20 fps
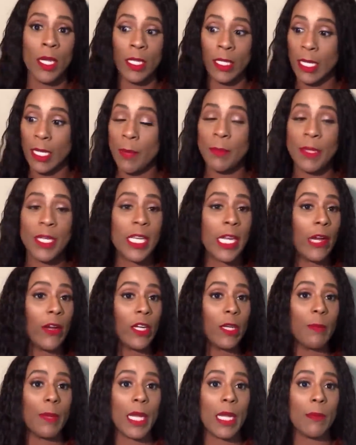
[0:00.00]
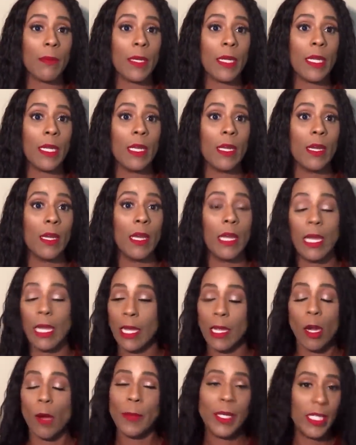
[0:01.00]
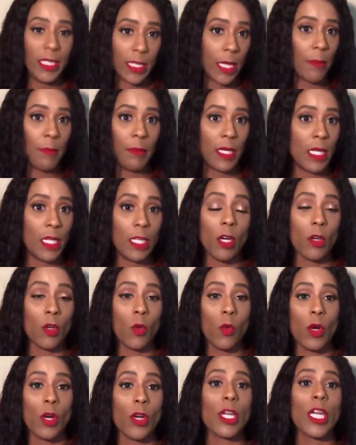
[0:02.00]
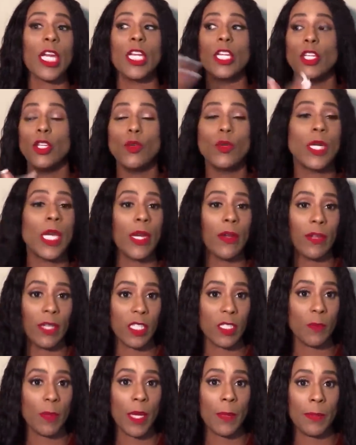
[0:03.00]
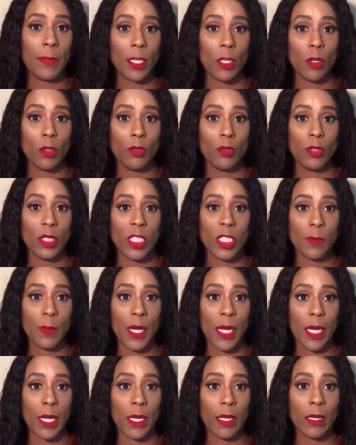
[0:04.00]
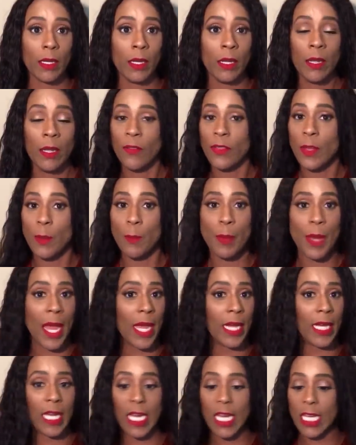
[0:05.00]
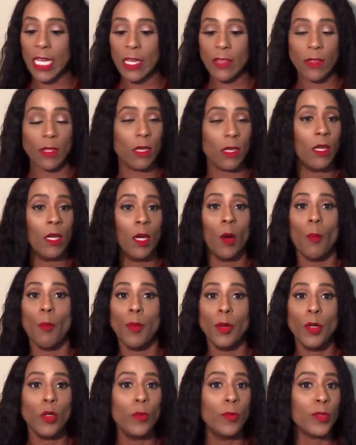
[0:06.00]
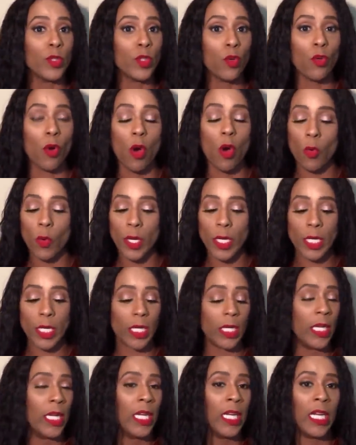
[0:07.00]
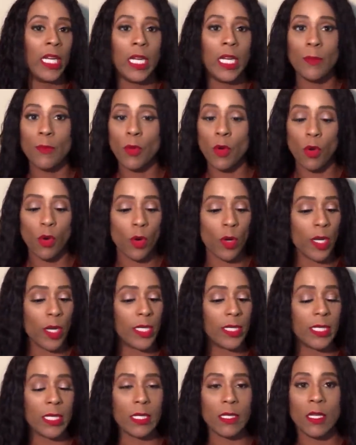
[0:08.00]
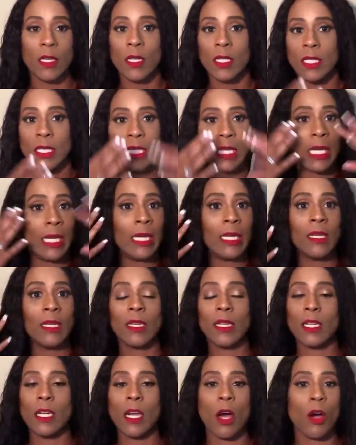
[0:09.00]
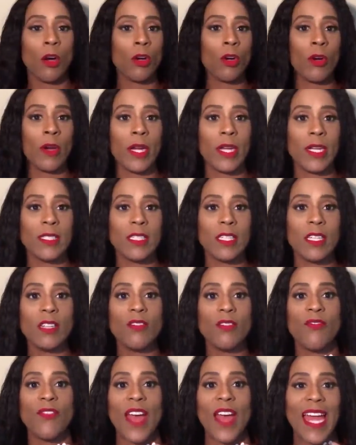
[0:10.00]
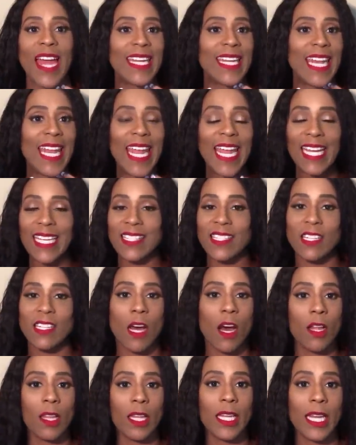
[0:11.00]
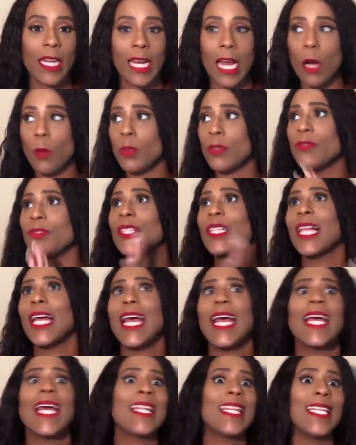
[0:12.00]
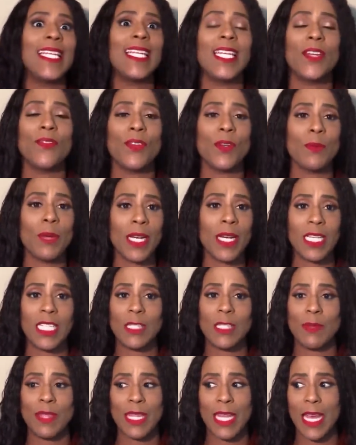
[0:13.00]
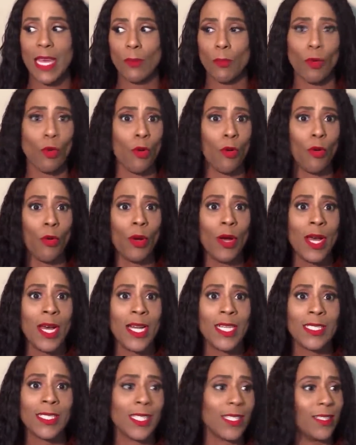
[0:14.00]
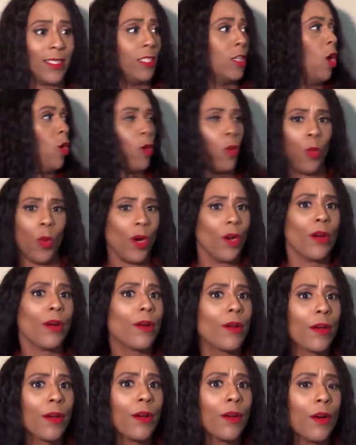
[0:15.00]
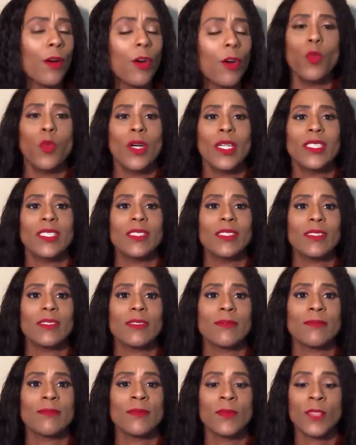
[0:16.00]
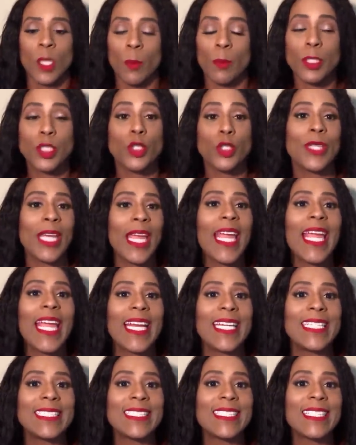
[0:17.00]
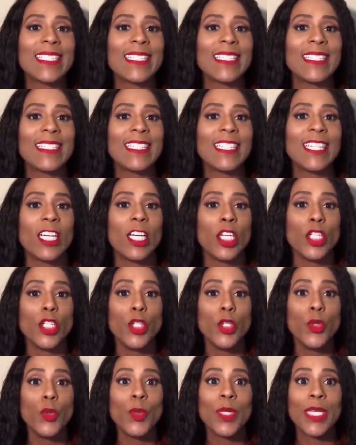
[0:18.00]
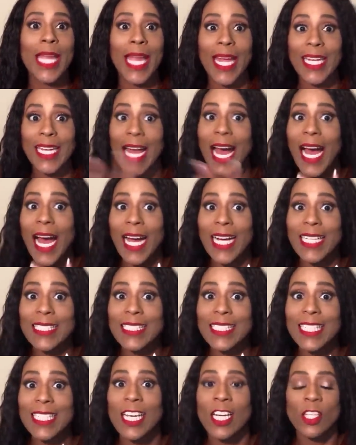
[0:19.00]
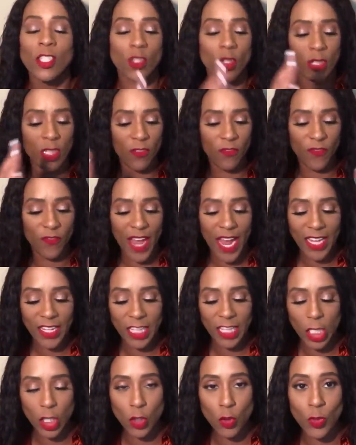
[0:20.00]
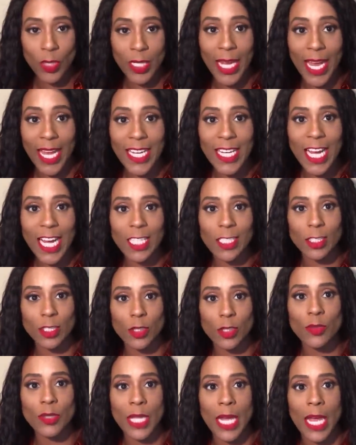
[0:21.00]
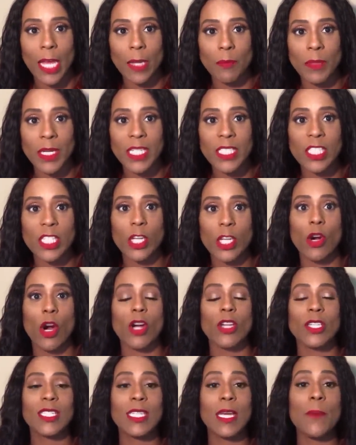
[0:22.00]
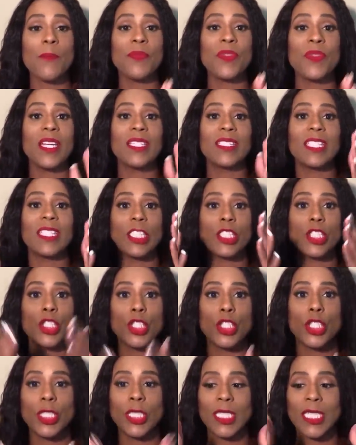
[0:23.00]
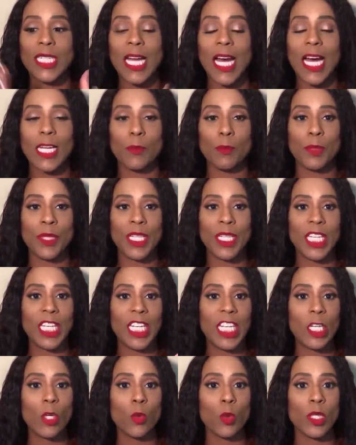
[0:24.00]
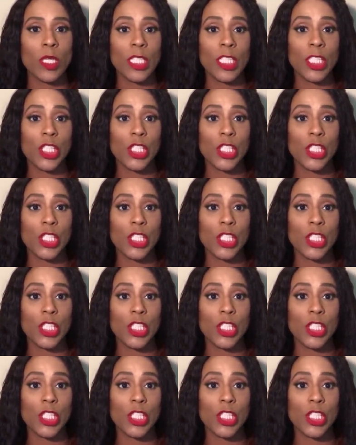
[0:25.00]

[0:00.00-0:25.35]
let me carry the baby. Let me go to work and you carry this baby and go through this pain. The backache and the boobs growing and hemorrhoids and skin looking all crazy and fat necks and all of that. I would have gladly given my husband that role to go to work. Who wouldn't? But you can't. You cannot. So the fact that you cannot do that means there are some things that should not be equally